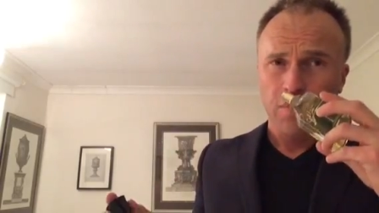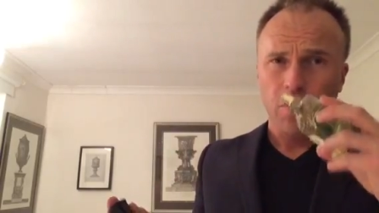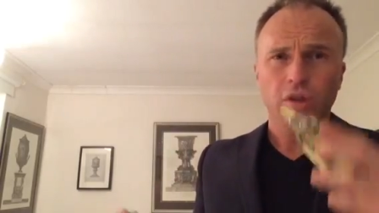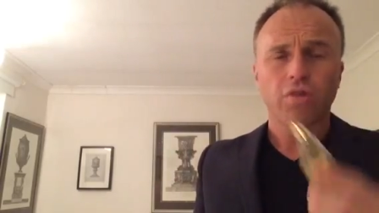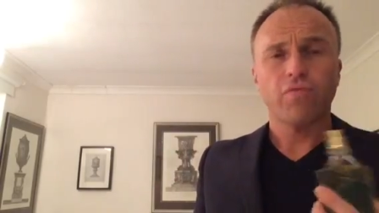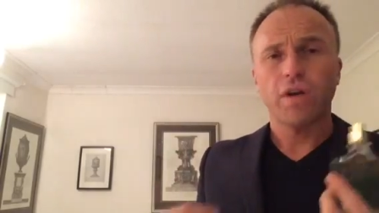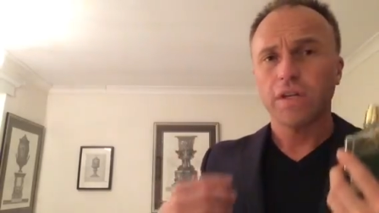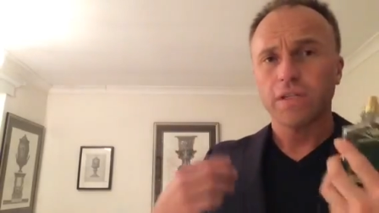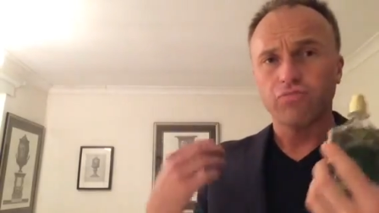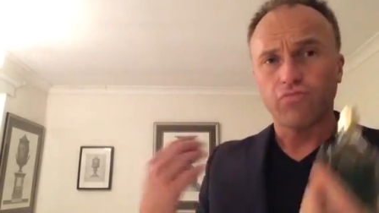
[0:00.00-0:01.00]
which are
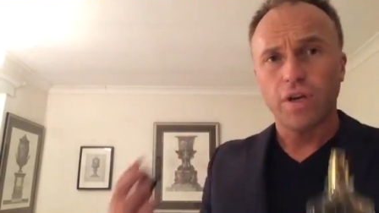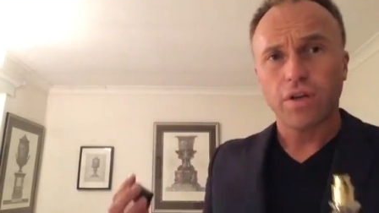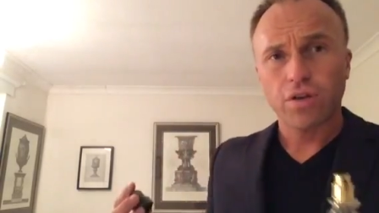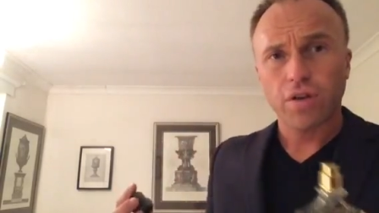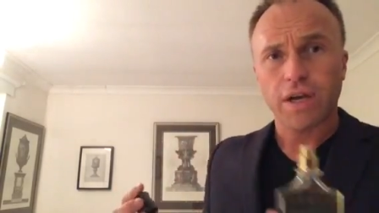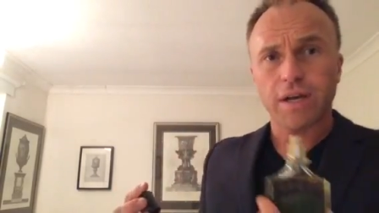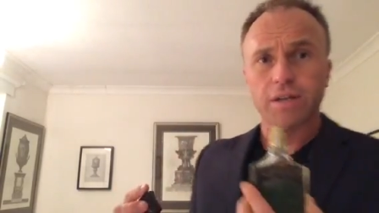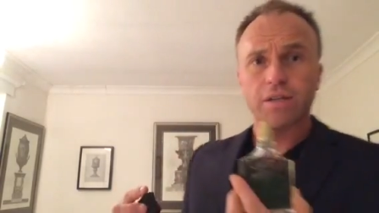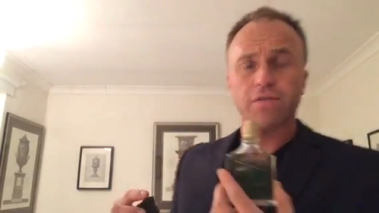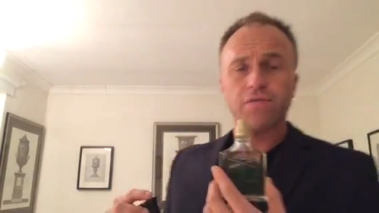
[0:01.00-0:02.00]
really rich
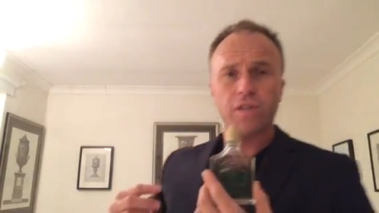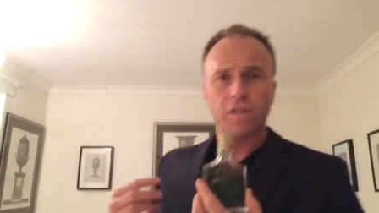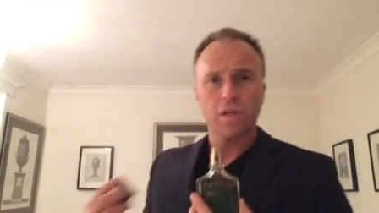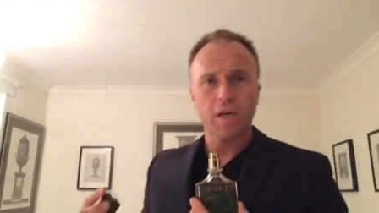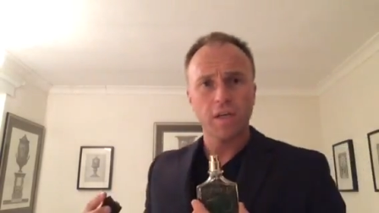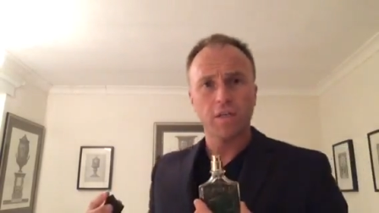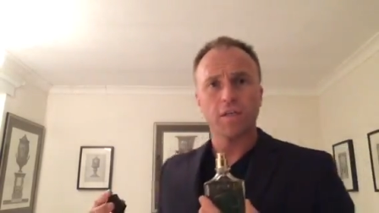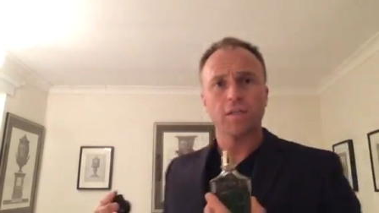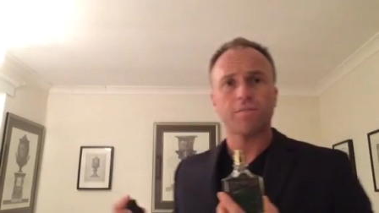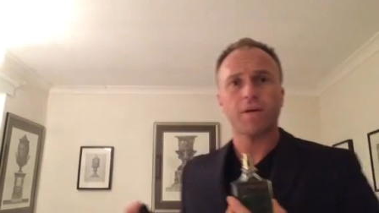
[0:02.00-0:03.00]
and
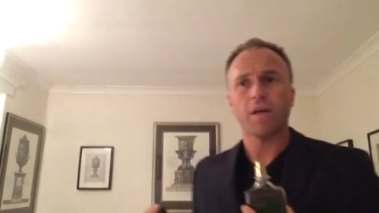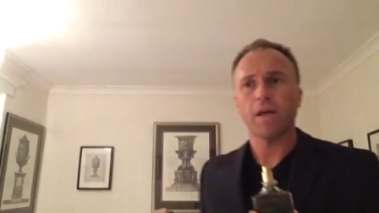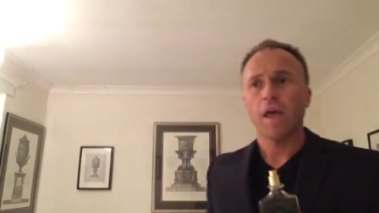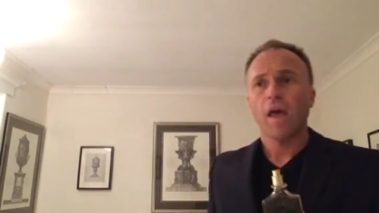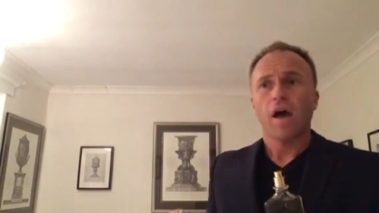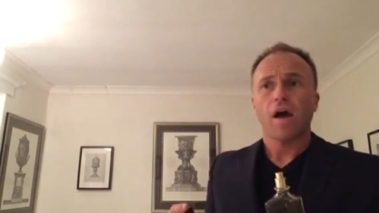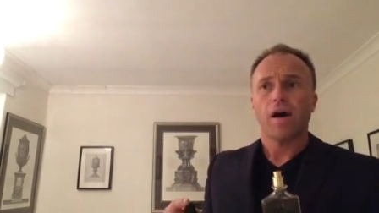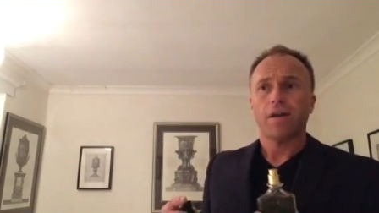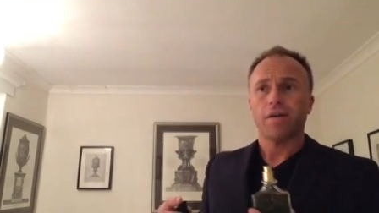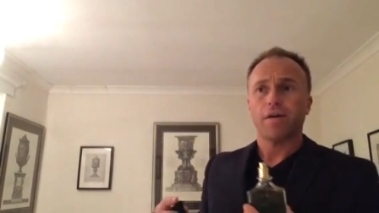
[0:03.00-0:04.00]
sophisticated smelling,
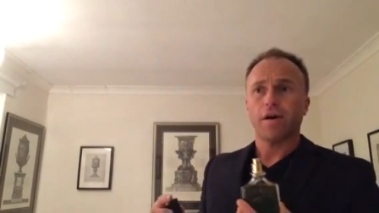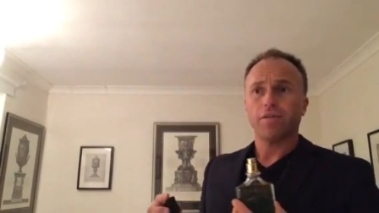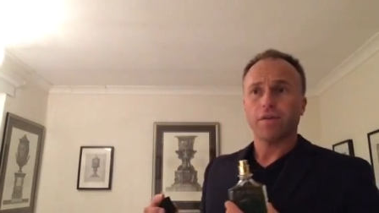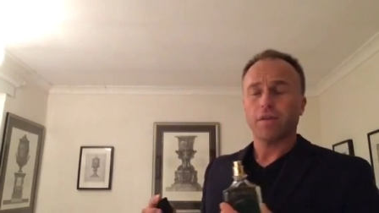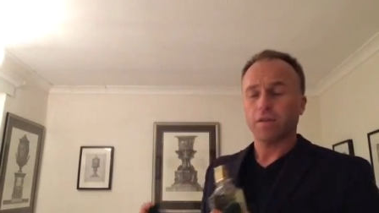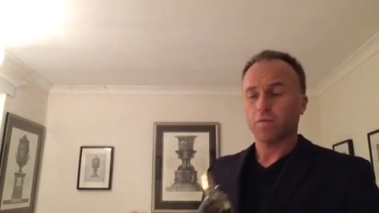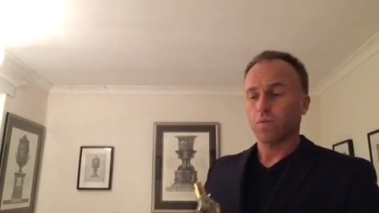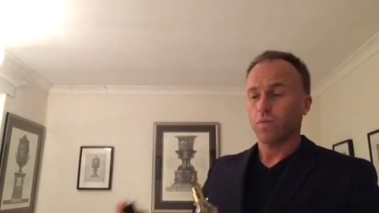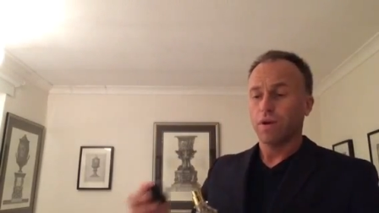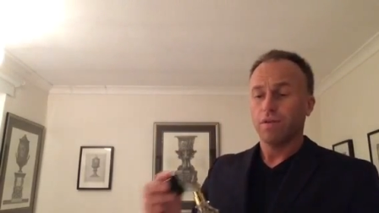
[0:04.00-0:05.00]
and I think that's
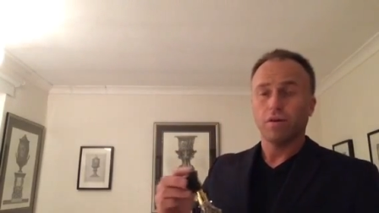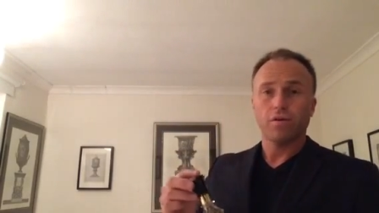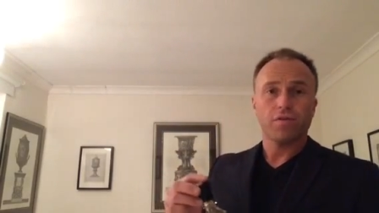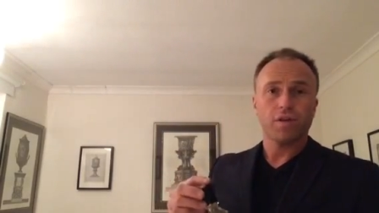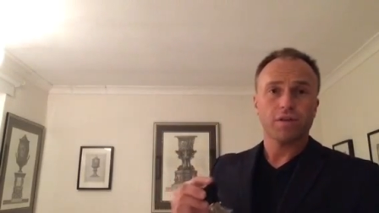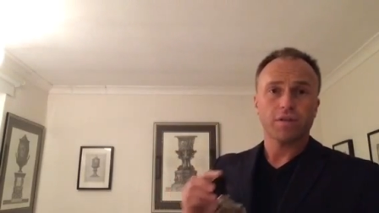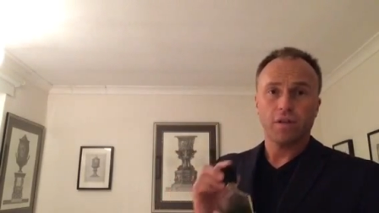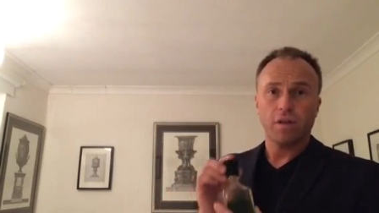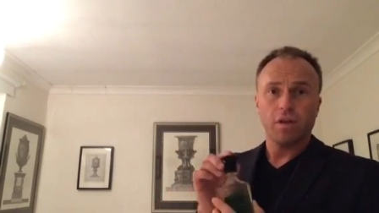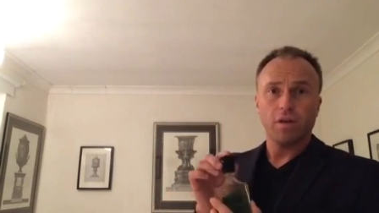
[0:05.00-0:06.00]
one of the good things
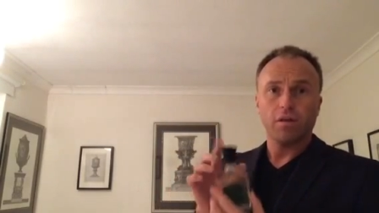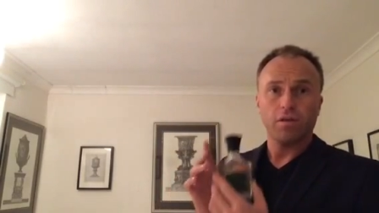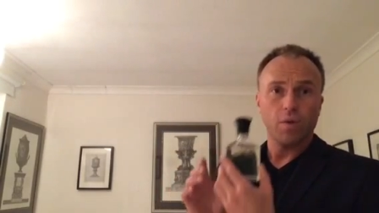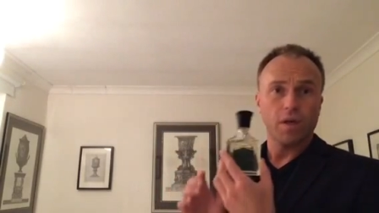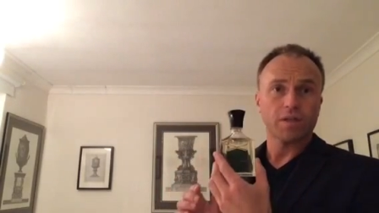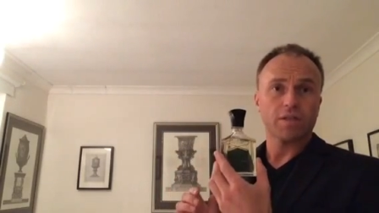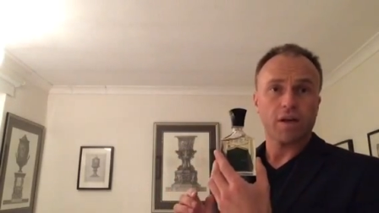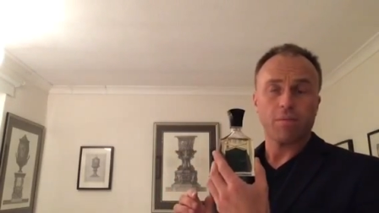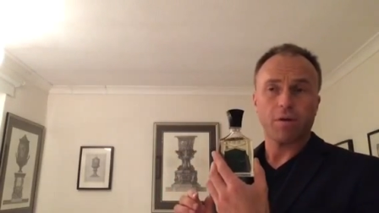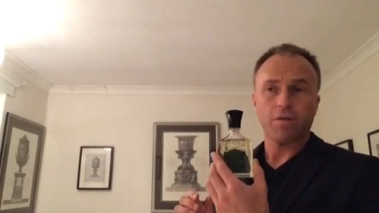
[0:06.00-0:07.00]
we can
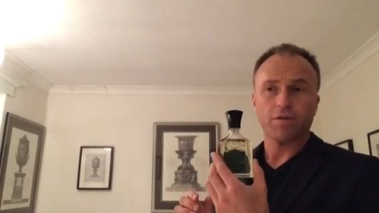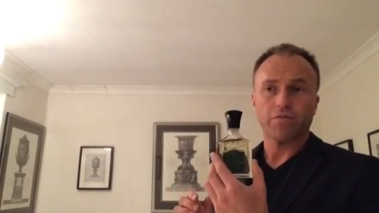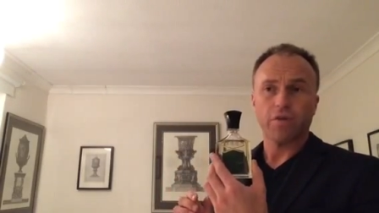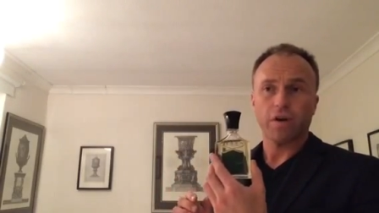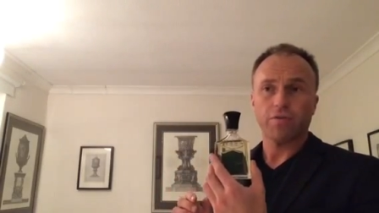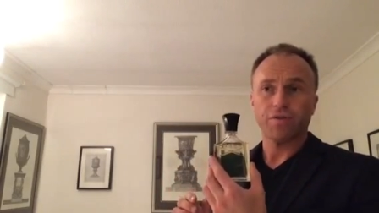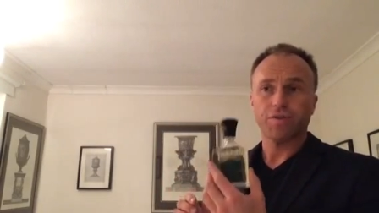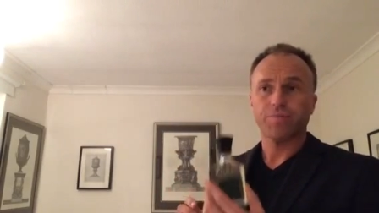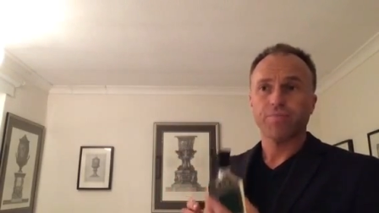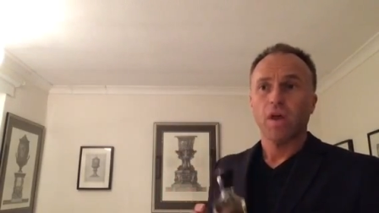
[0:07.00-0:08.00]
say about this
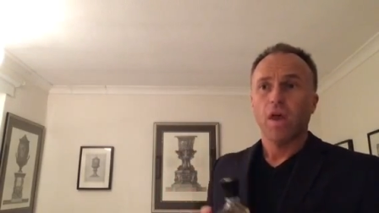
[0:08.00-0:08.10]
fragrance.